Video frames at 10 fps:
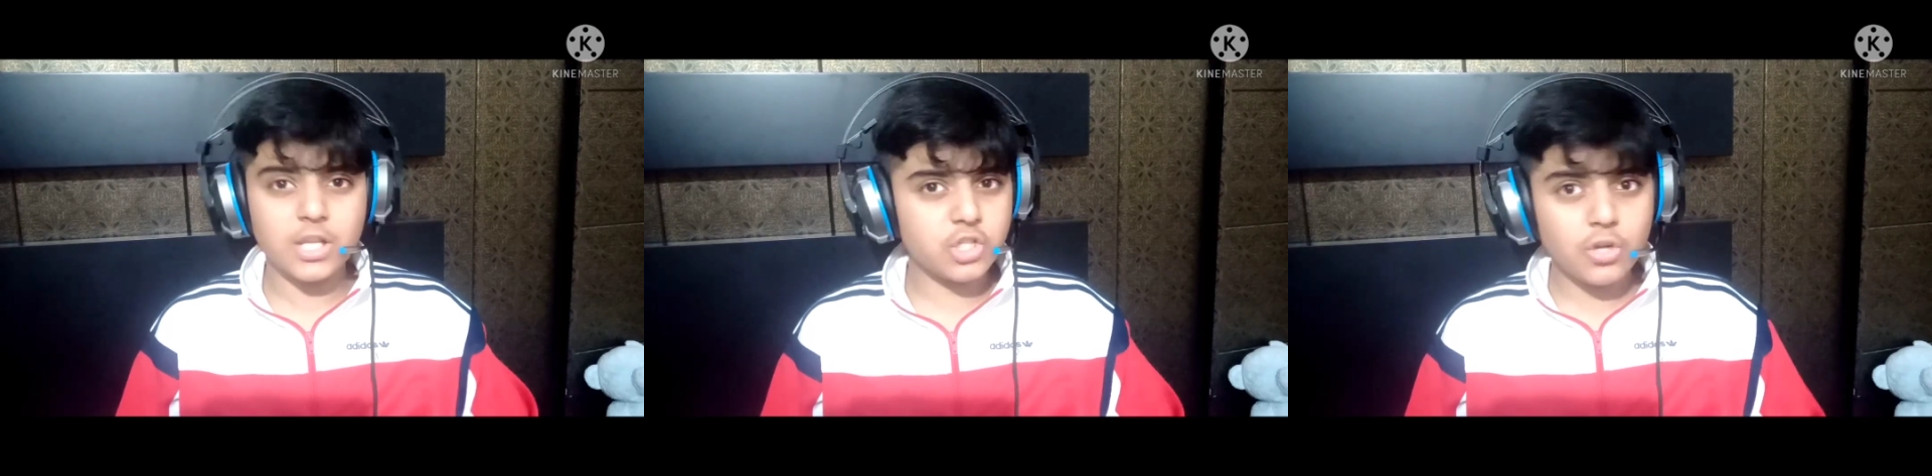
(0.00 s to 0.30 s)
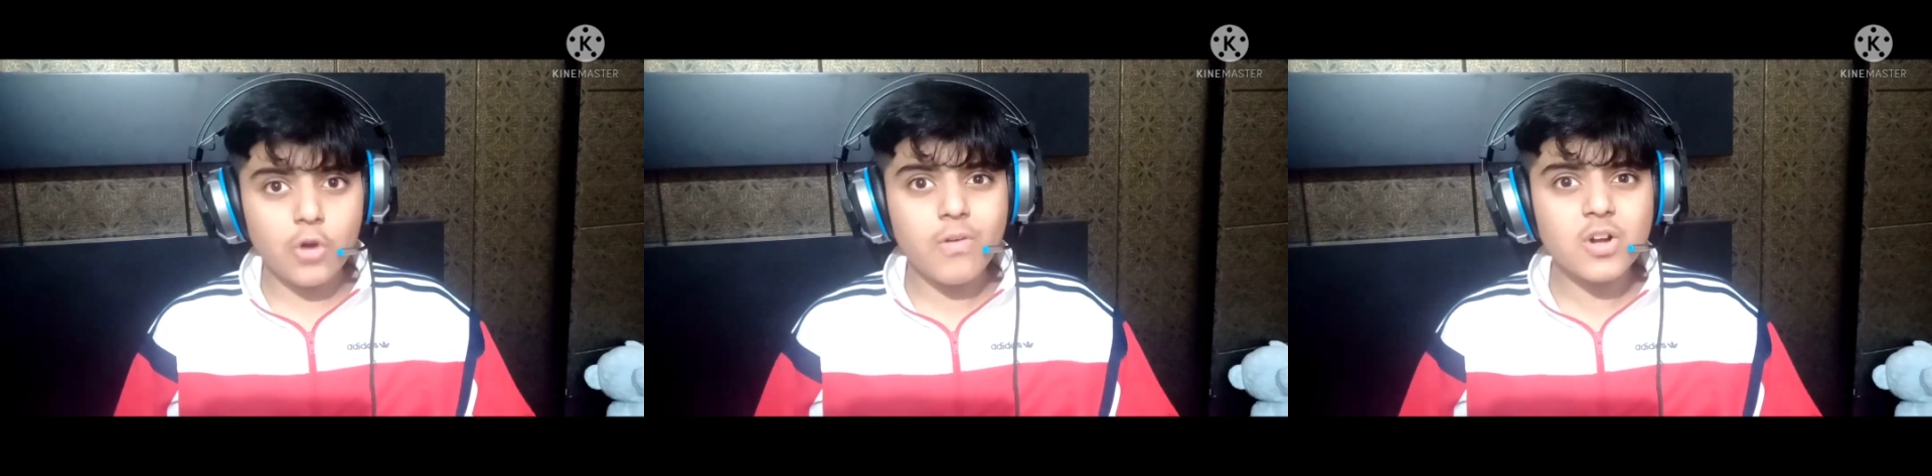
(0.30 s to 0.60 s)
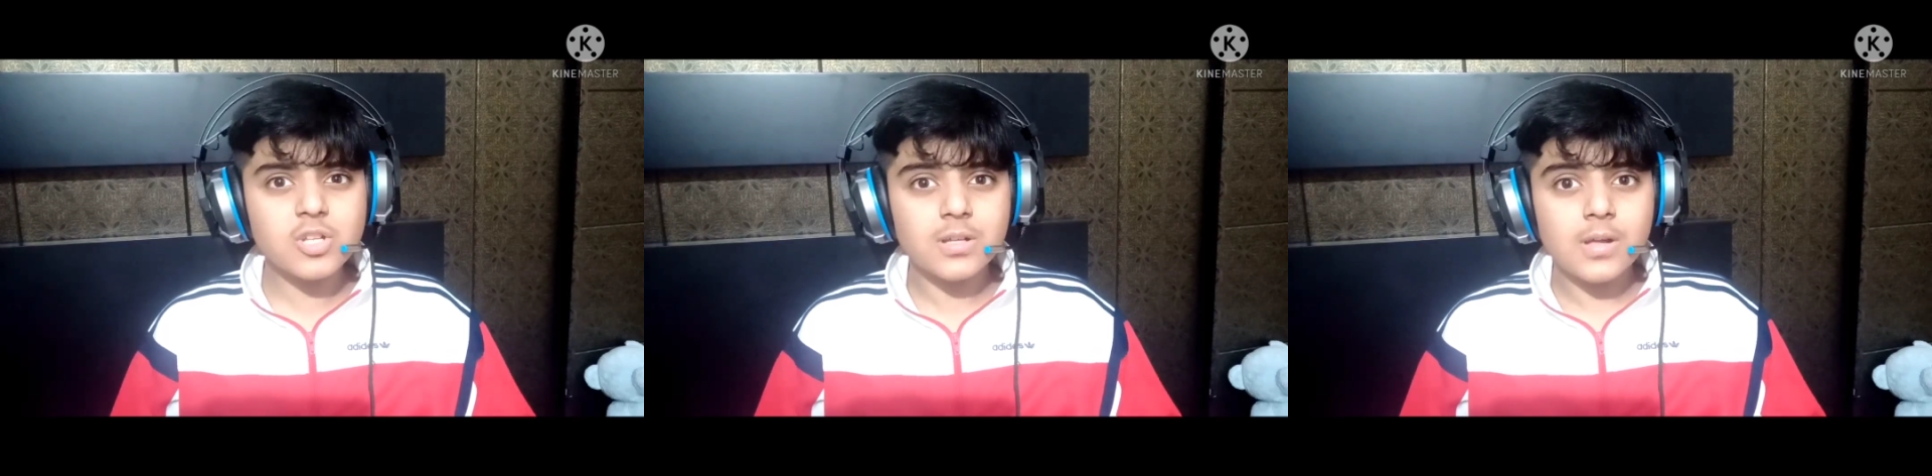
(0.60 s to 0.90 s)
And you know
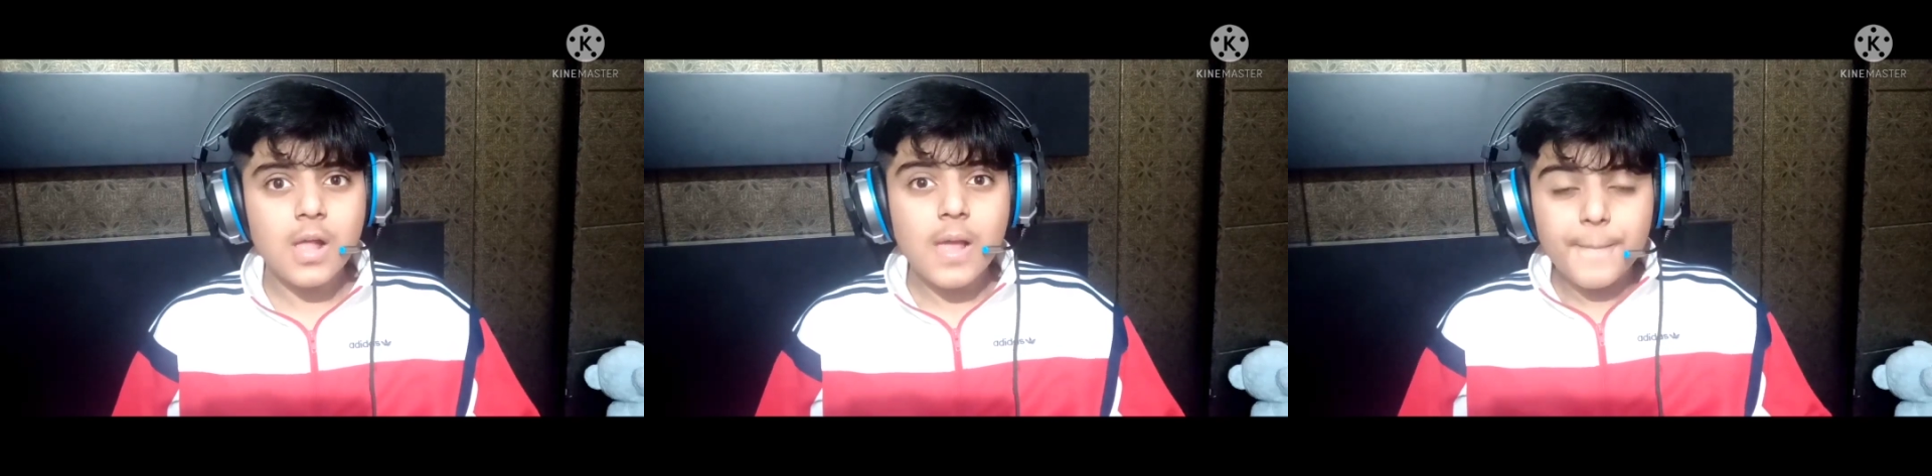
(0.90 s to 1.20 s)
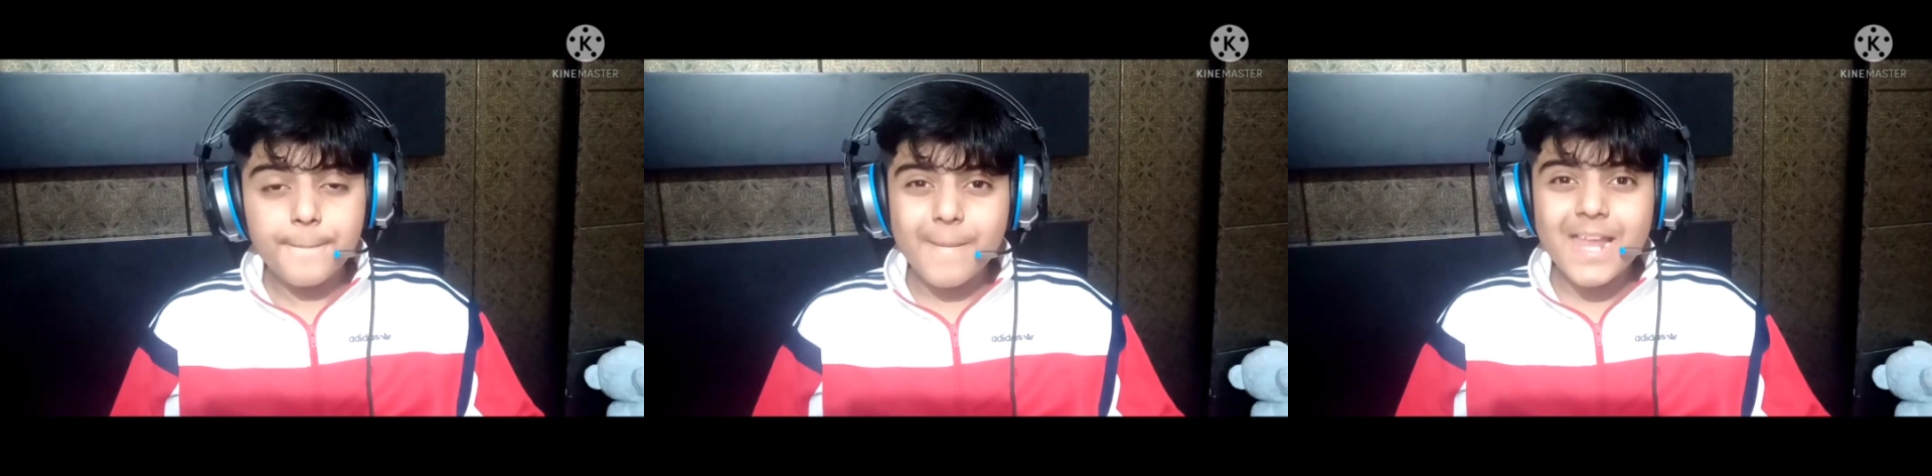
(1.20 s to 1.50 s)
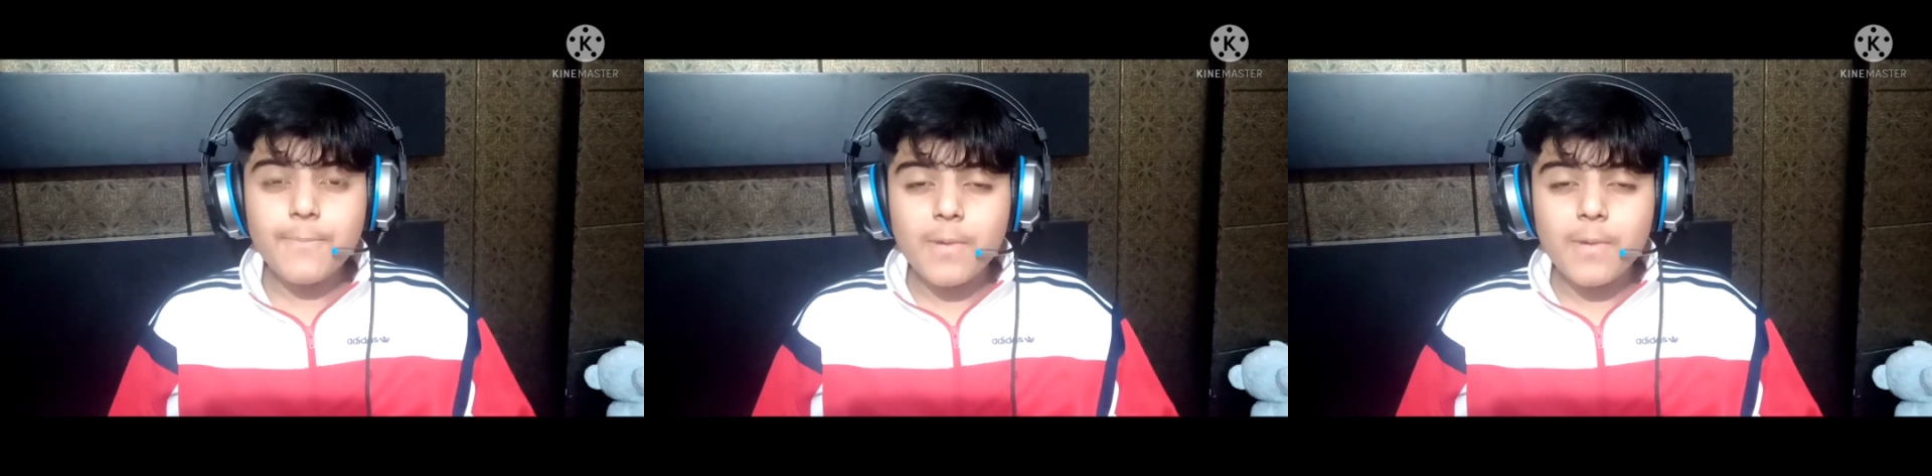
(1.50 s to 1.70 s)
what? Many